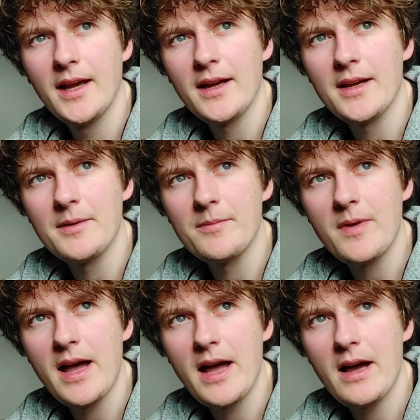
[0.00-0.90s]
Um,
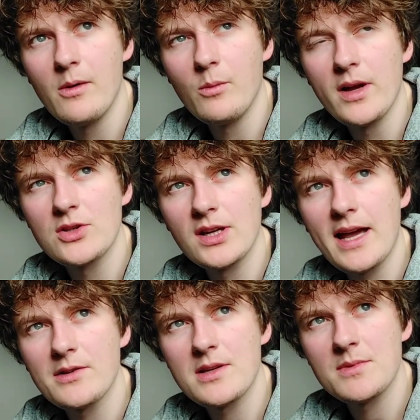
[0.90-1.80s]
which
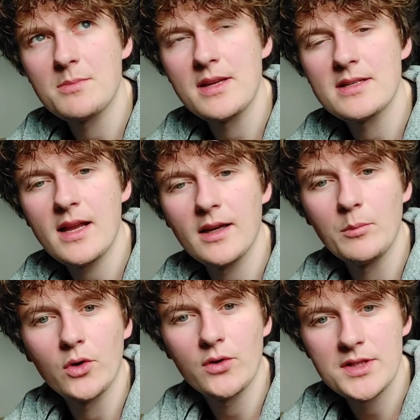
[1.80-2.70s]
allows him to be slightly
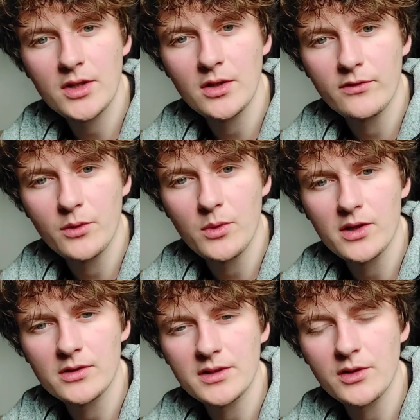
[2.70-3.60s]
more critical of the
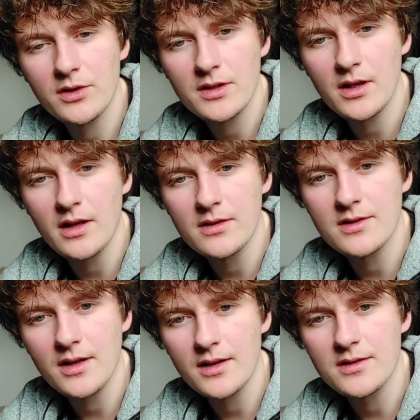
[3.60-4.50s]
world and and
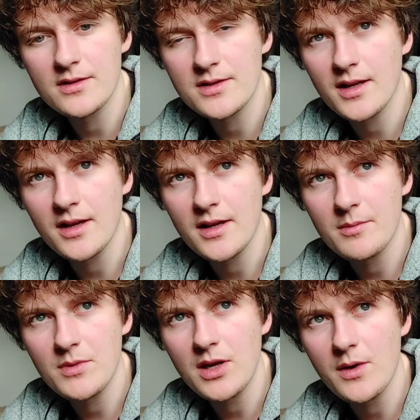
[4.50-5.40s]
and
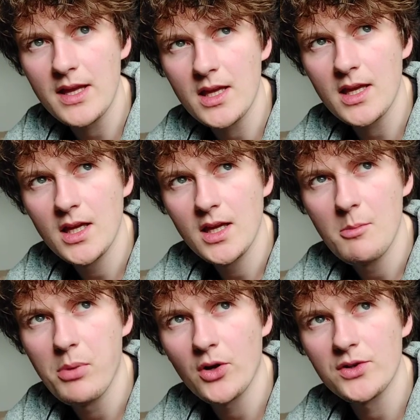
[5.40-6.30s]
um, you know he,
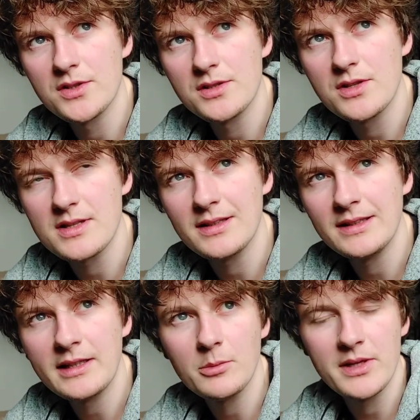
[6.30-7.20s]
Bond does a
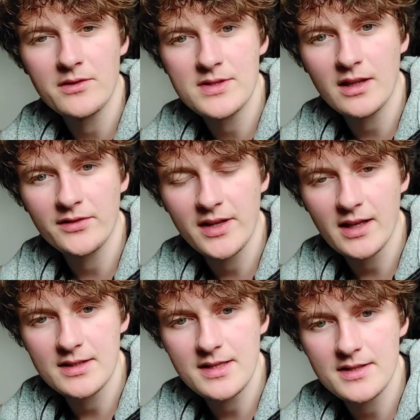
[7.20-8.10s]
little bit of self
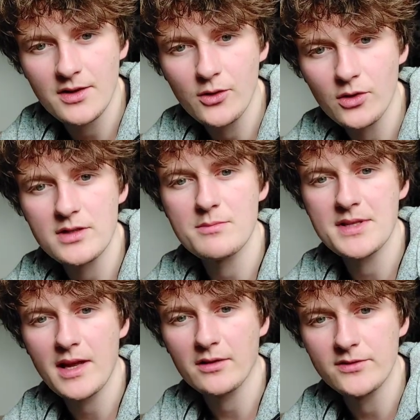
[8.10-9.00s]
analysis and calls
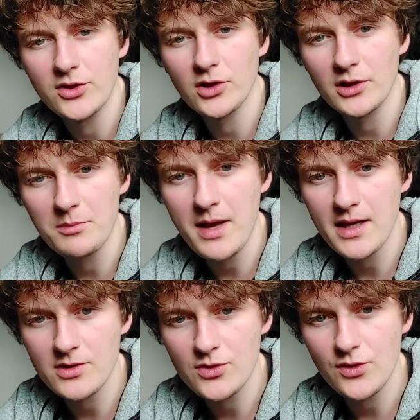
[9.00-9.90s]
himself dull and
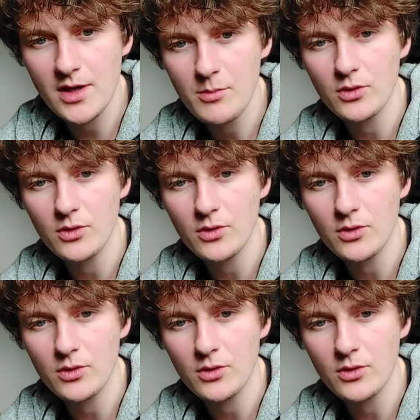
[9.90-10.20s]
mainstream,